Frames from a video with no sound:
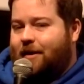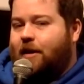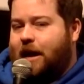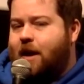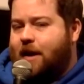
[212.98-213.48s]

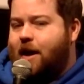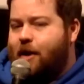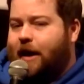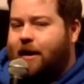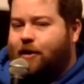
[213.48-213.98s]

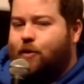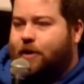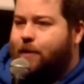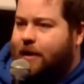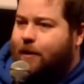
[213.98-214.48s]
Yeah. Okay. Cool.
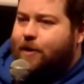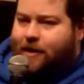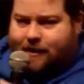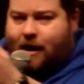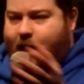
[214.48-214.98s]
Can we
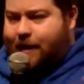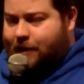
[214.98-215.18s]
just have